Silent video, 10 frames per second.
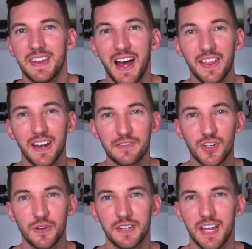Now that I've
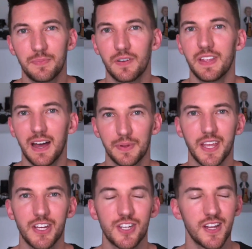shown a demo of the
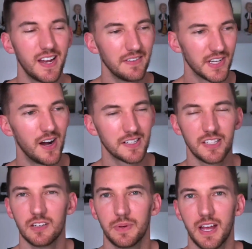application and I've talked a
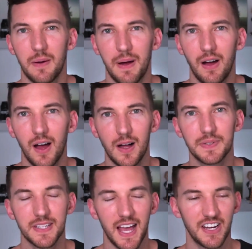little bit about
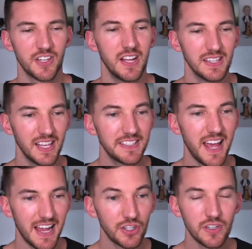Upstash, let's
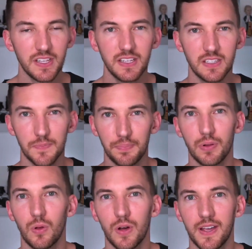actually
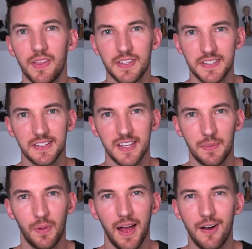deploy this
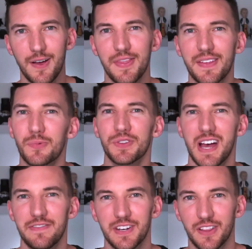example out and then we'll
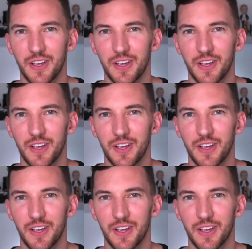dive into the